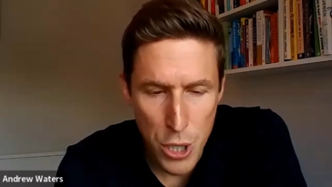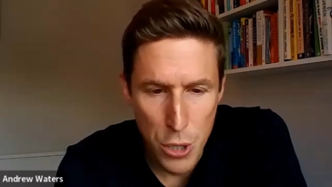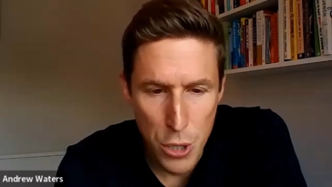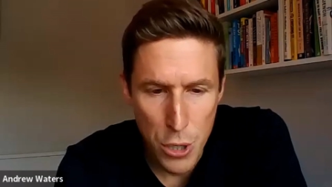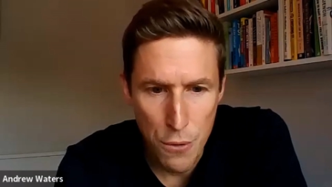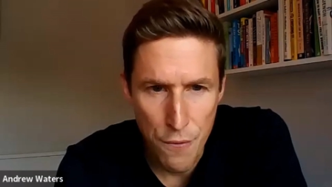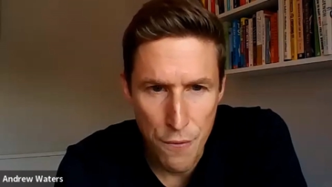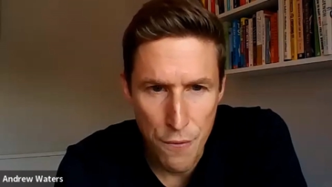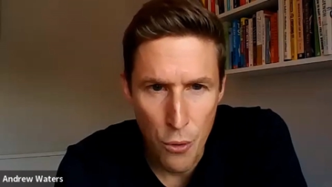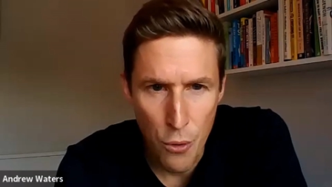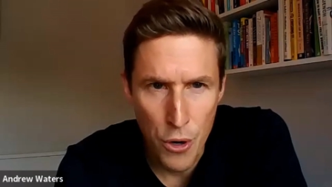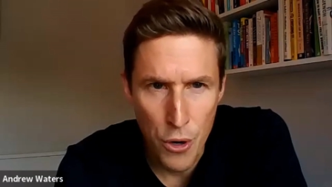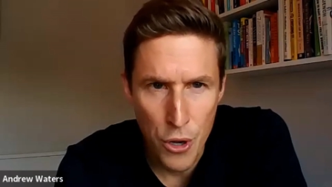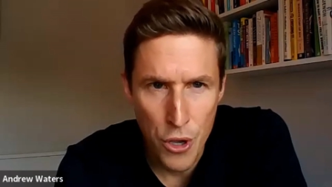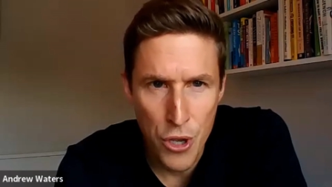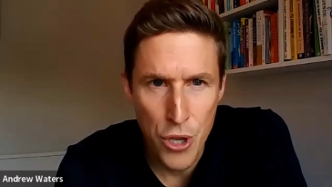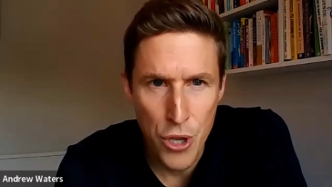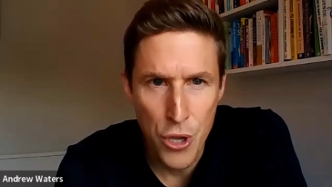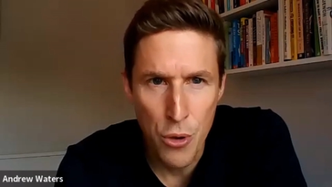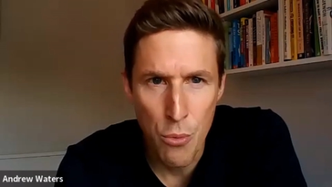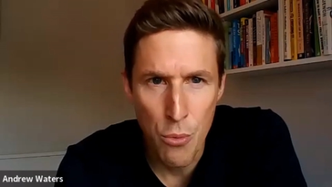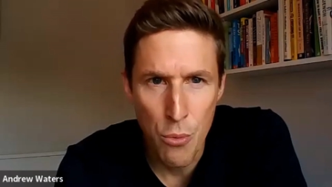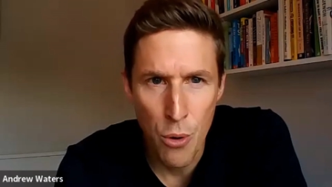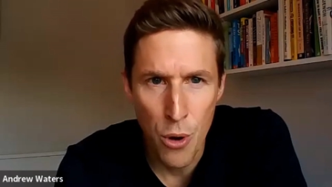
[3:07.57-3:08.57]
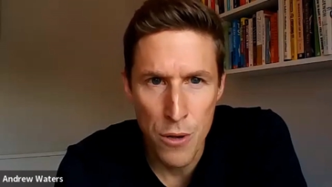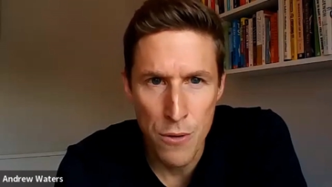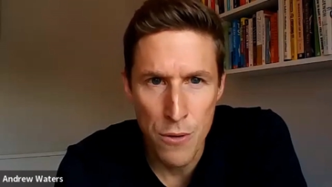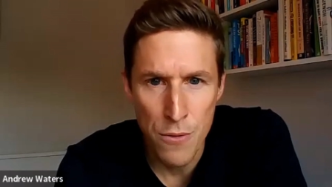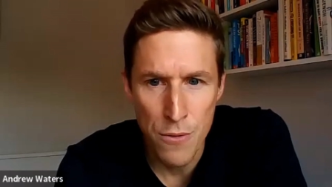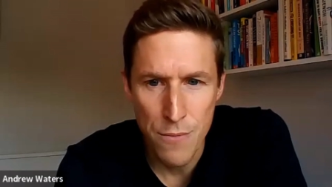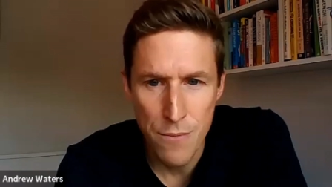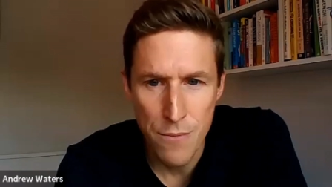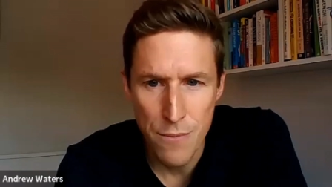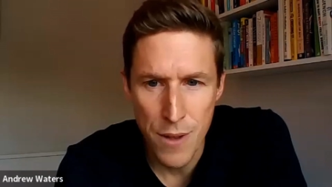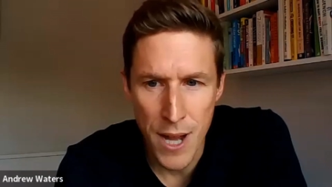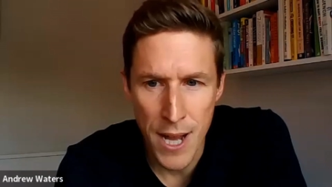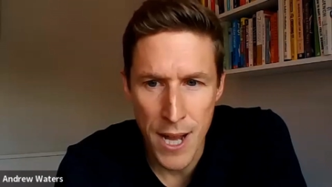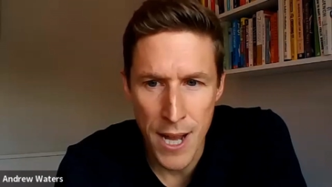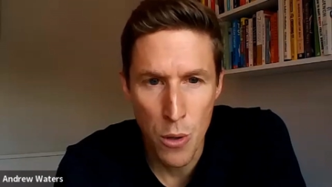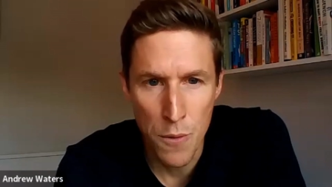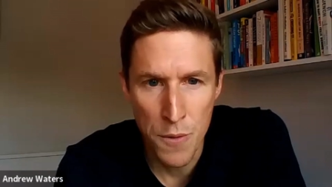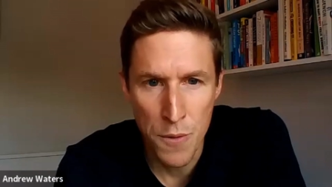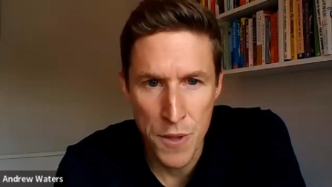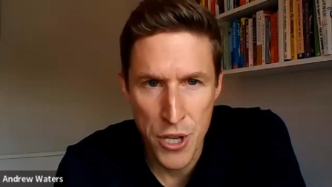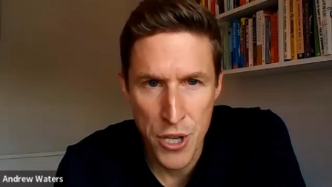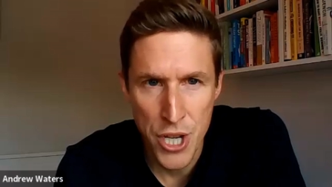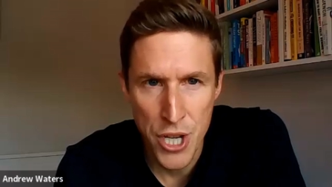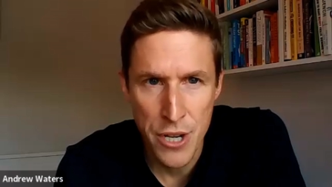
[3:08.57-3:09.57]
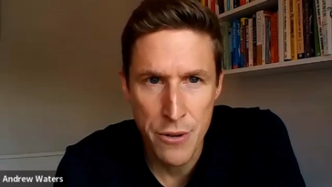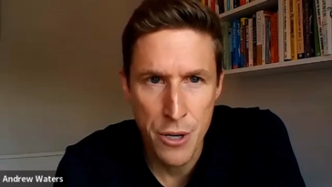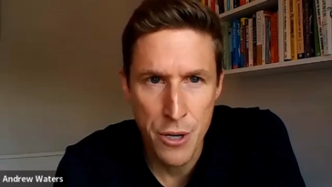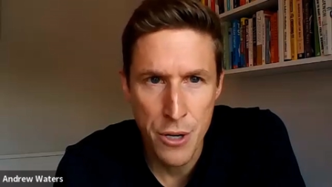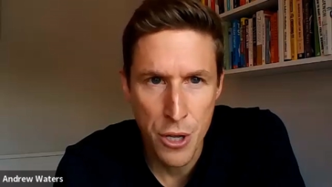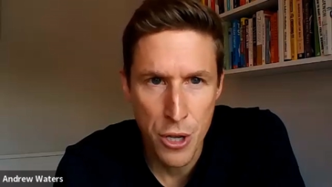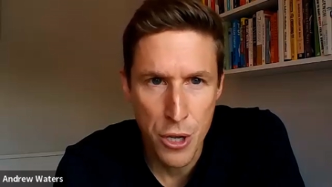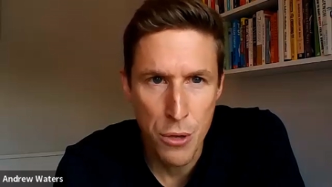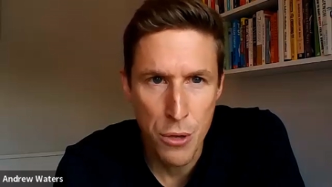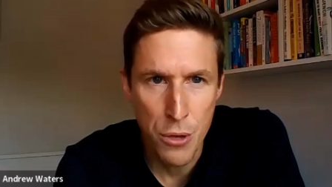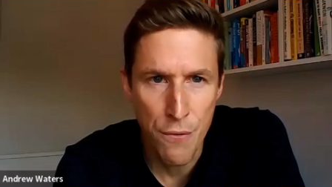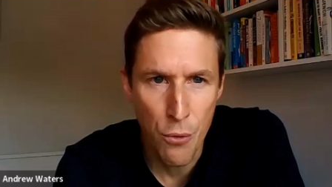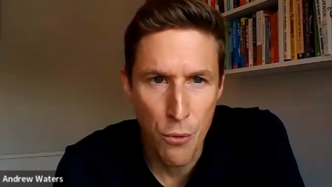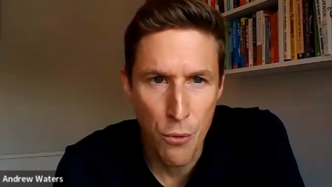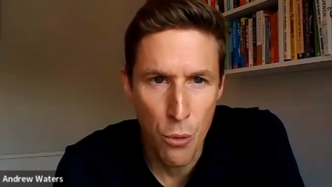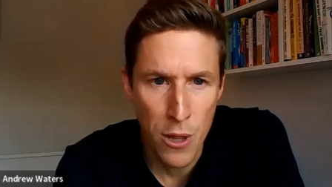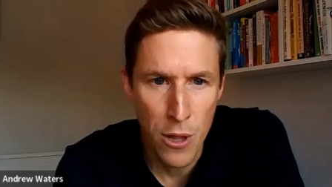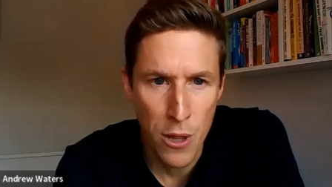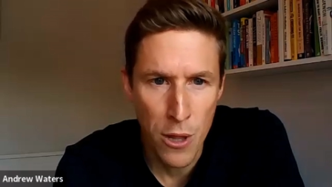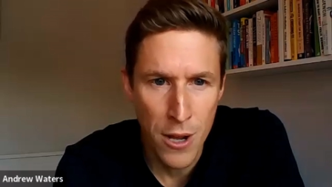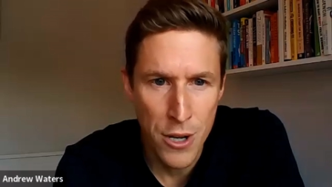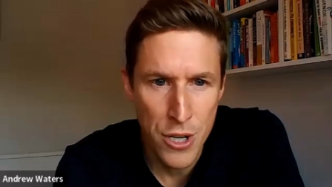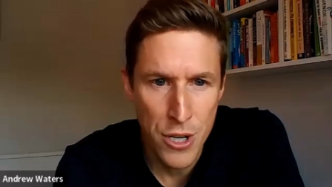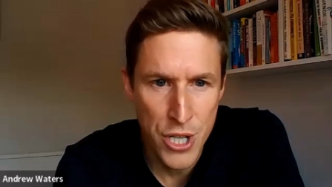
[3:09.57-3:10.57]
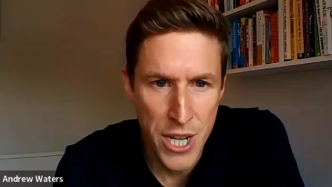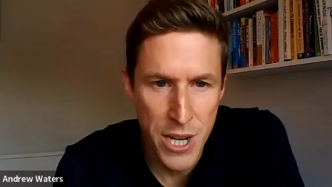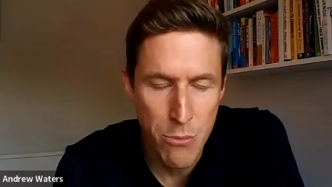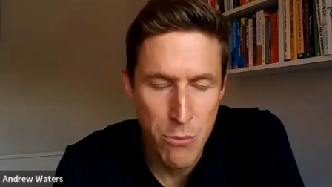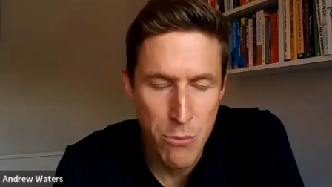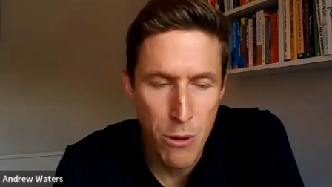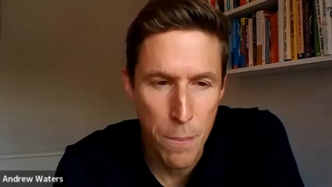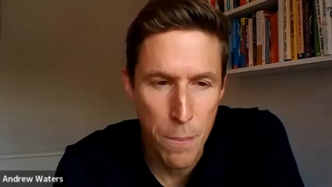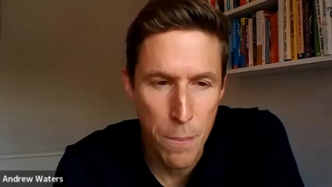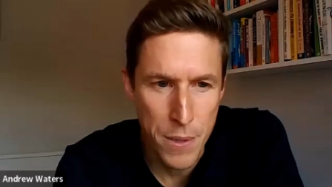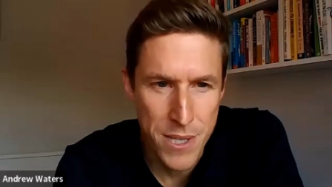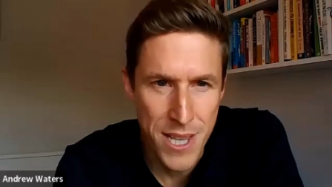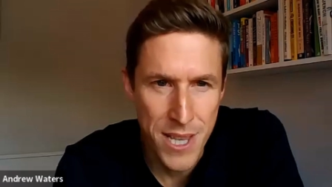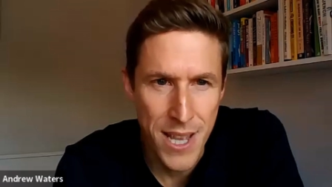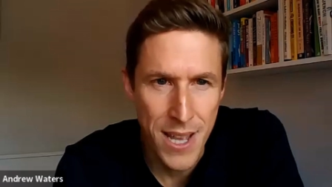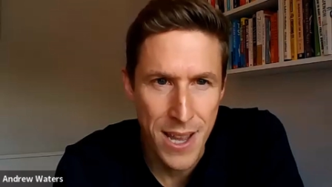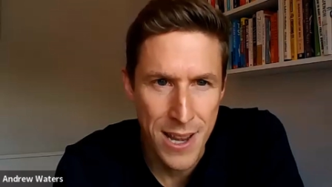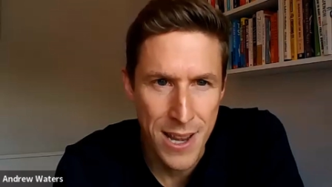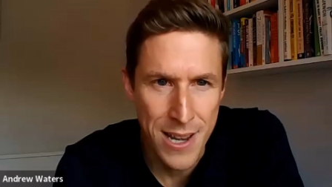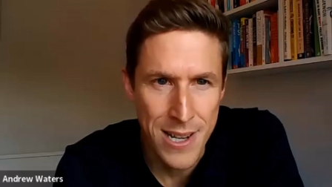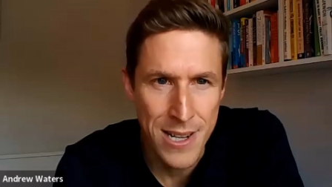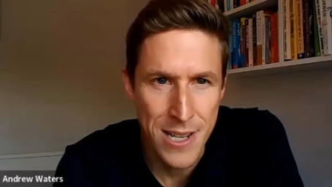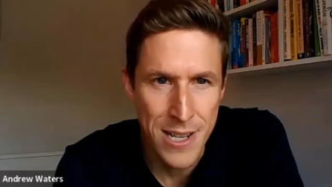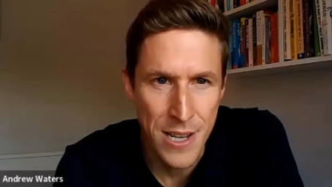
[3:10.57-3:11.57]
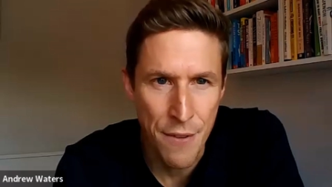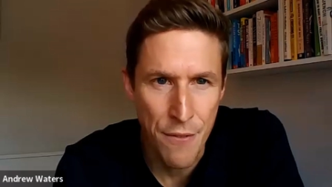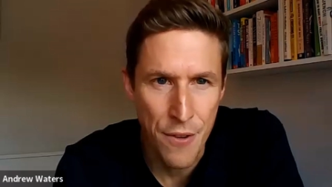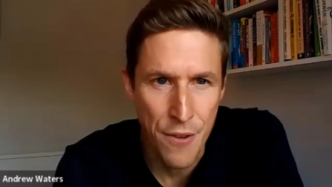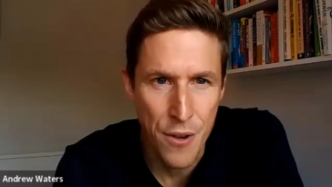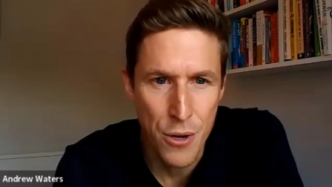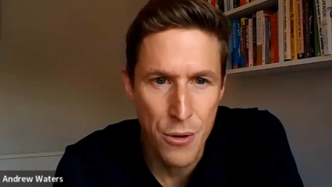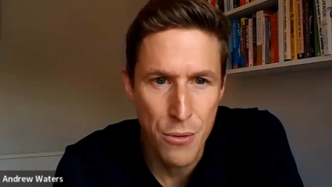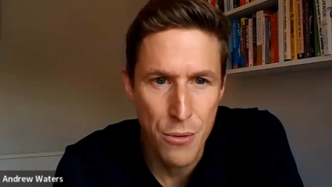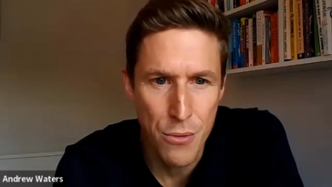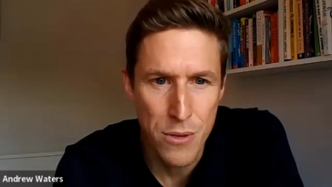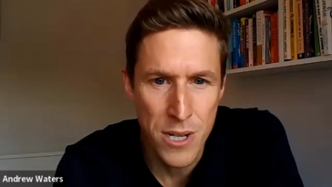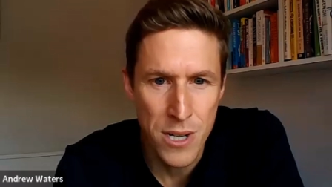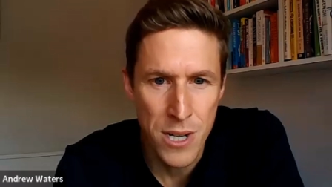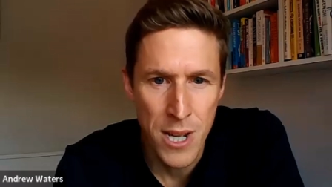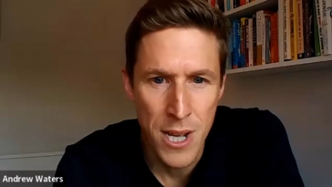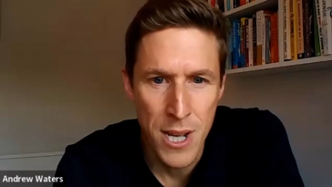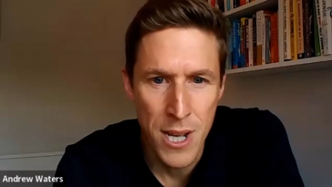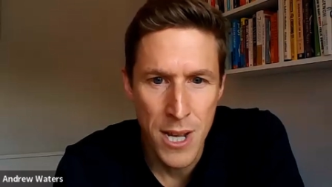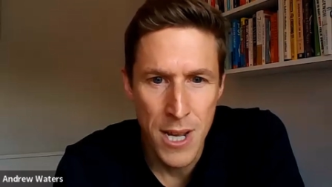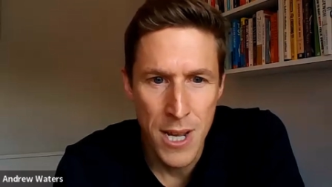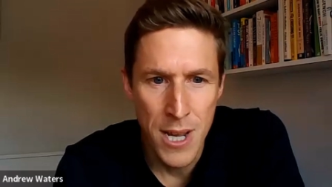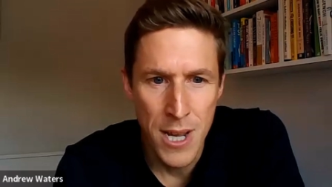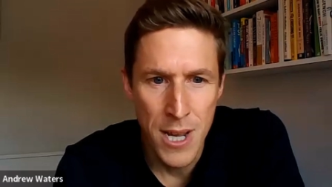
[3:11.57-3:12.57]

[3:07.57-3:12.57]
Q4 and Q1 this year and Q4 last year were particularly difficult.